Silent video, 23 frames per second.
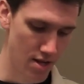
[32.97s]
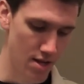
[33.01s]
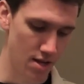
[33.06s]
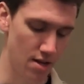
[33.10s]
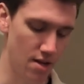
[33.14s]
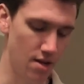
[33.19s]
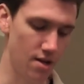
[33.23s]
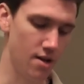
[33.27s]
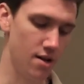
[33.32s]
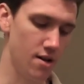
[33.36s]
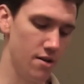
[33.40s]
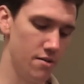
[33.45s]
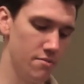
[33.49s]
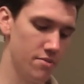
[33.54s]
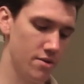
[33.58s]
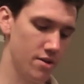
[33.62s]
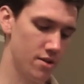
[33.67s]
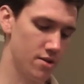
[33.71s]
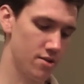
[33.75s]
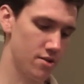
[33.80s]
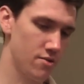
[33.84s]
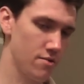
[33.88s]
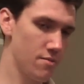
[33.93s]
Um,
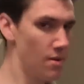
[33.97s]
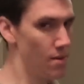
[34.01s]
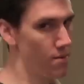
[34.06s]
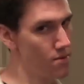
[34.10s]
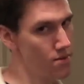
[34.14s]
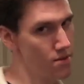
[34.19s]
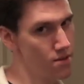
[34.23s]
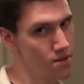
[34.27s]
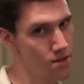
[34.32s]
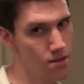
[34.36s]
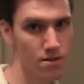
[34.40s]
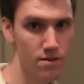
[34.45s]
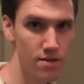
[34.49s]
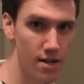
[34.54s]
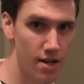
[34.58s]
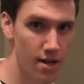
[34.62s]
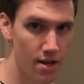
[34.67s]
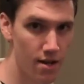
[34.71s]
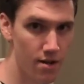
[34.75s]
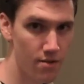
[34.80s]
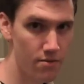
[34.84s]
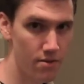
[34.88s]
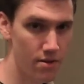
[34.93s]
because you remember the other
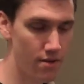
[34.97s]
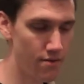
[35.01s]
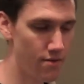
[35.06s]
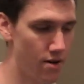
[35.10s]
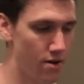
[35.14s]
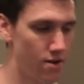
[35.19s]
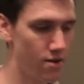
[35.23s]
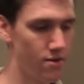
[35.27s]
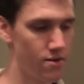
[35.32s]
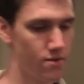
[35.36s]
day, whenever I,